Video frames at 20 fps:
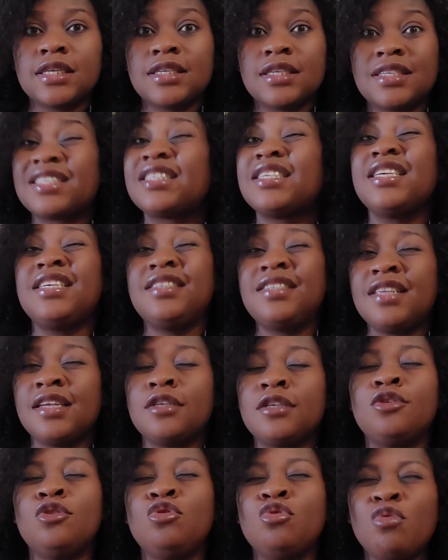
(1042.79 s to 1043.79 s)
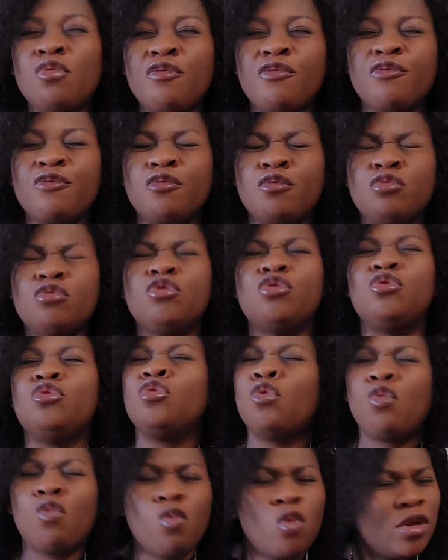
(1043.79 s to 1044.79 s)
6 days, no food, no
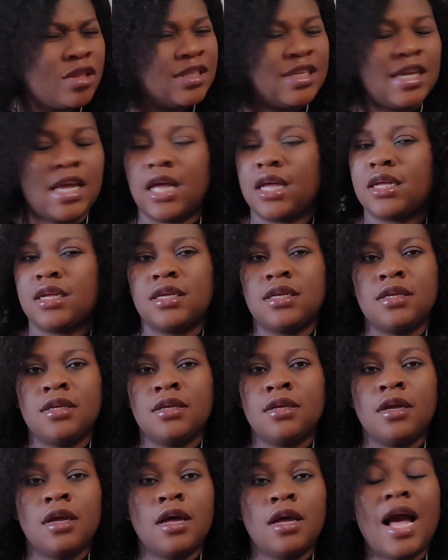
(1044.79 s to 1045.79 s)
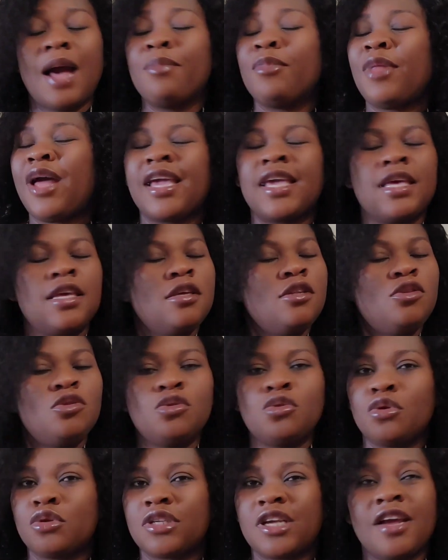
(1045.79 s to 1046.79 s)
water. I kid you
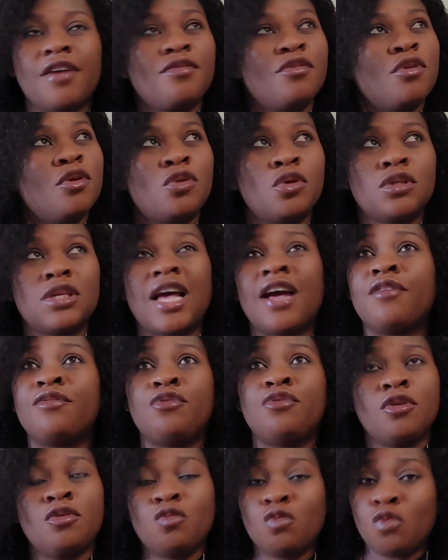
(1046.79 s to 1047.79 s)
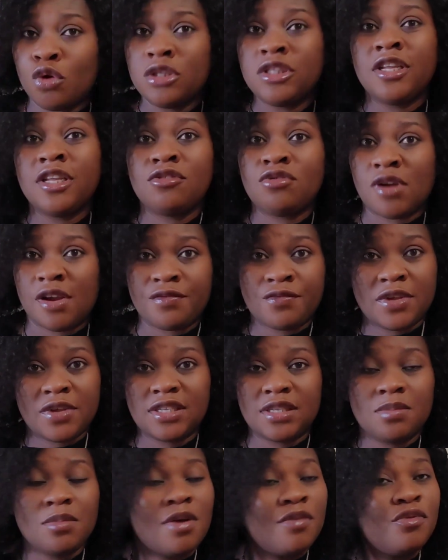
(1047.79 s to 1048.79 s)
not. I've done 1 day dry
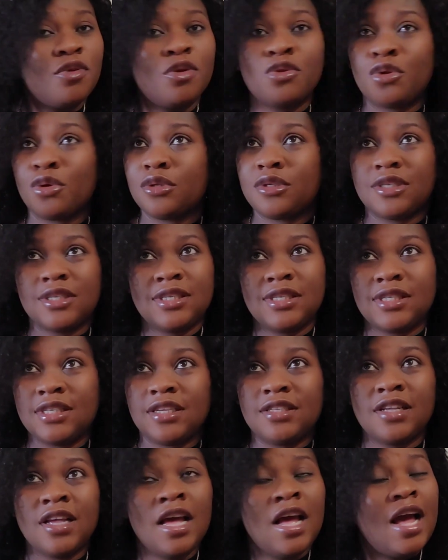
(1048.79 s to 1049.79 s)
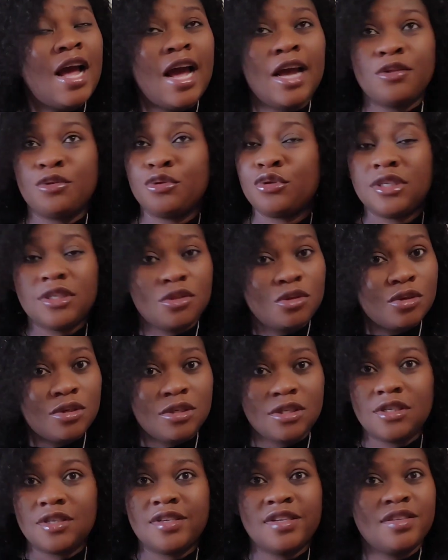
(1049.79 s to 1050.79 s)
fasting, but I've not done 6 days. I do 6 to
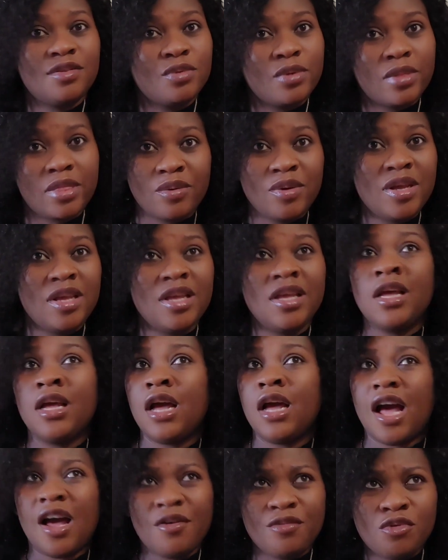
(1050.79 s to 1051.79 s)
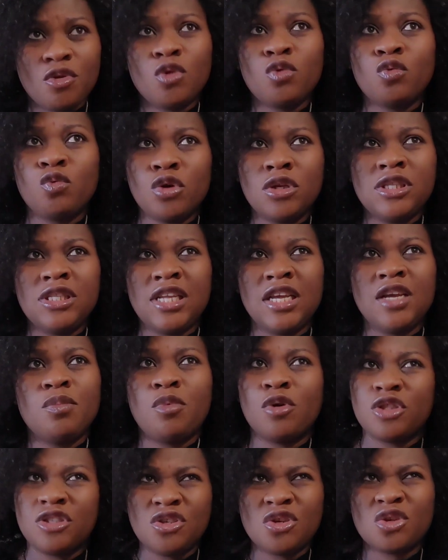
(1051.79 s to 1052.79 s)
6, 6 to 3. I've done 1 day,
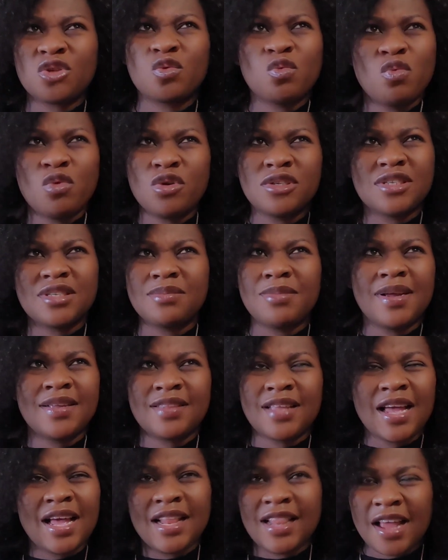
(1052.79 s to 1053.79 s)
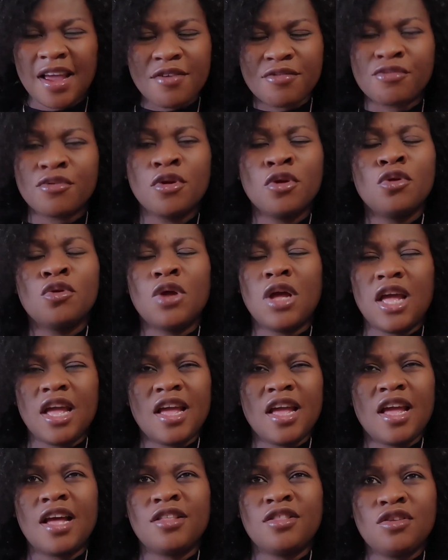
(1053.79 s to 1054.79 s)
but just once in my entire life.
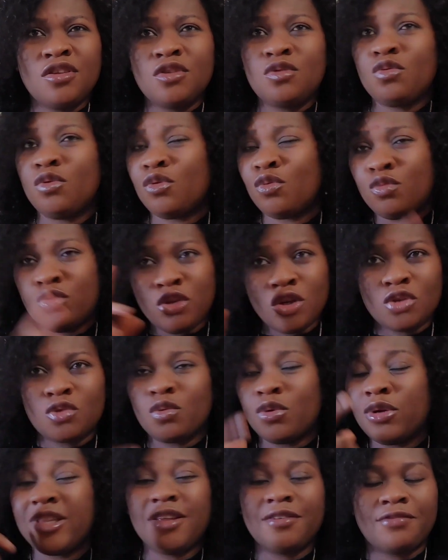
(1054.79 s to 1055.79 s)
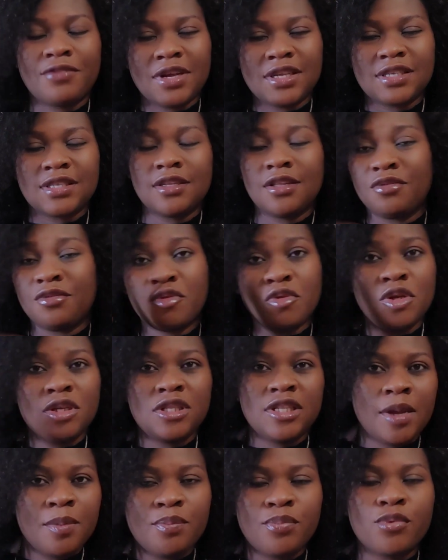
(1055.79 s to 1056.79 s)
And I did just 1 day fasting. Following
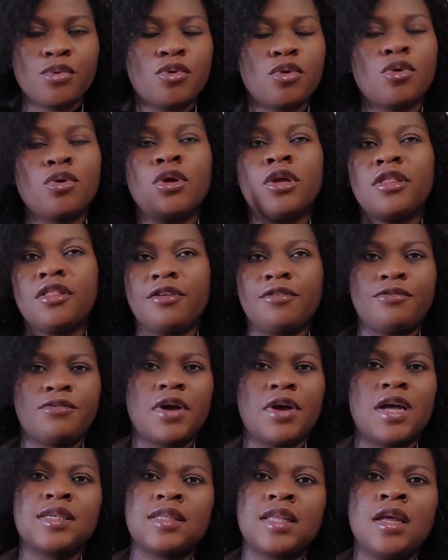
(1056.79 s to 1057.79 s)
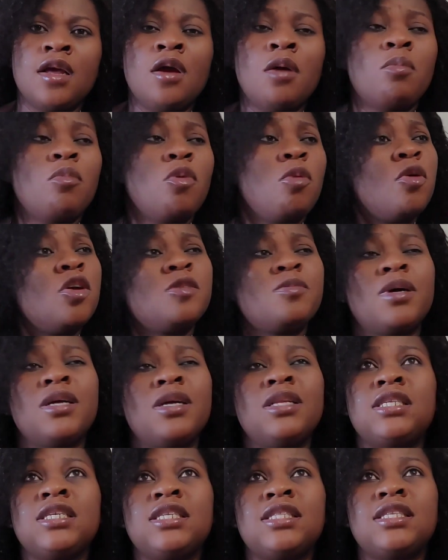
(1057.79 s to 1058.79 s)
that, I broke the fast. But my
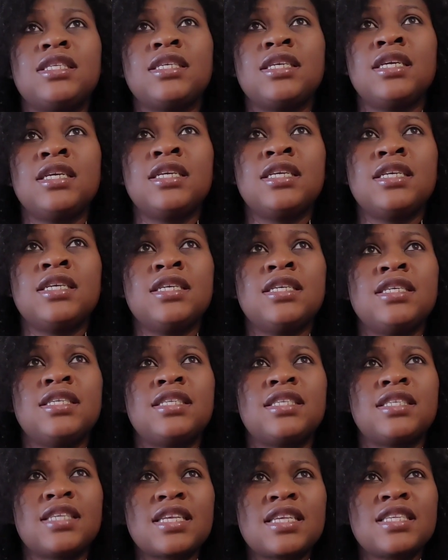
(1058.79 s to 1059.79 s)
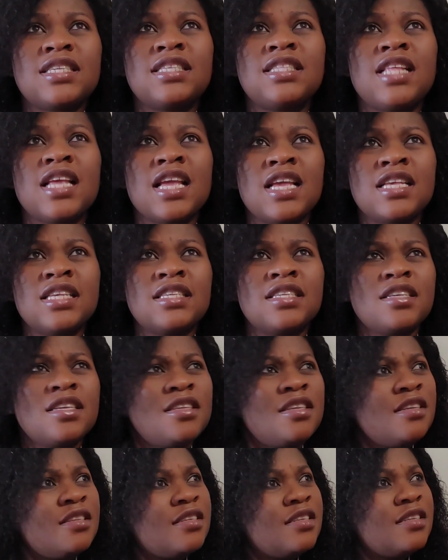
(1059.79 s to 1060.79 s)
husband did 6 days.
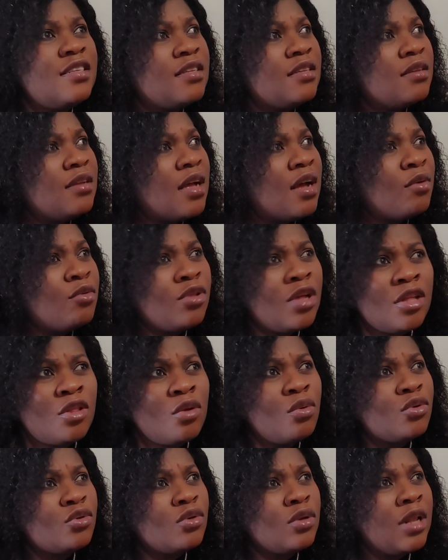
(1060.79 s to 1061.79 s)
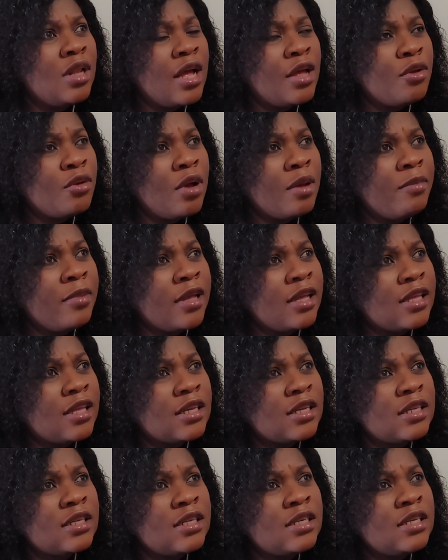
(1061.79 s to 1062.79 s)
Is it? I don't want to lie, I beg.
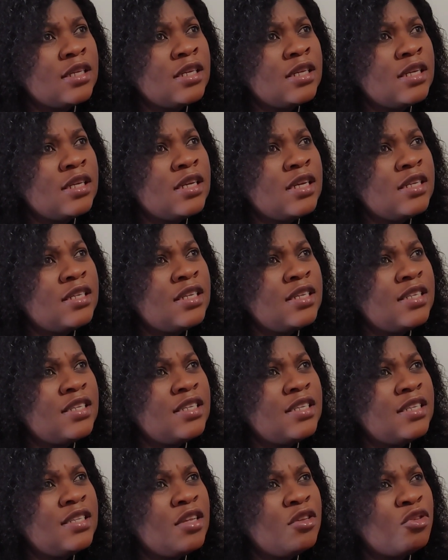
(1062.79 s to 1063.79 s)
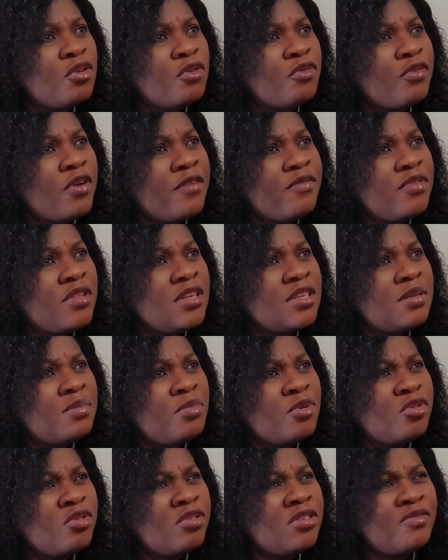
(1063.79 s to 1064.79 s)
Is it 6 days or 5 days?
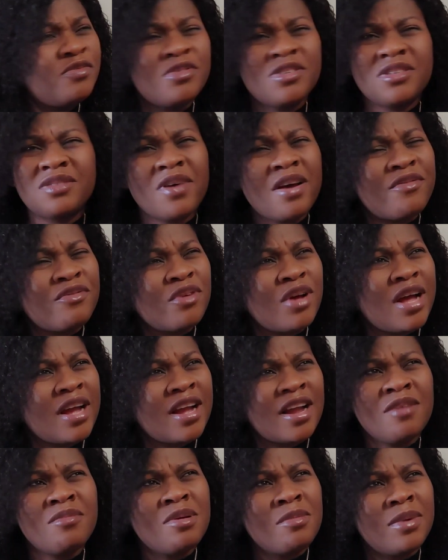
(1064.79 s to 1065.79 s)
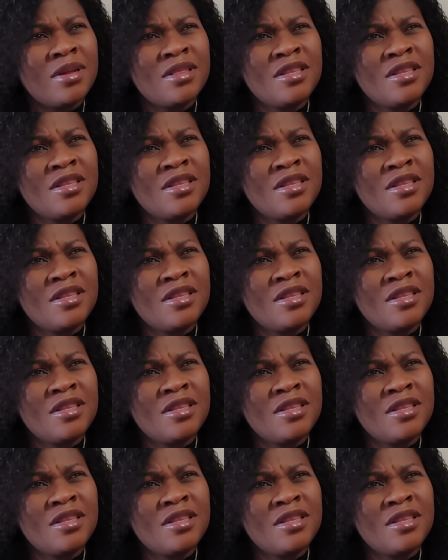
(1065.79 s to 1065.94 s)
Between five, I can't remember.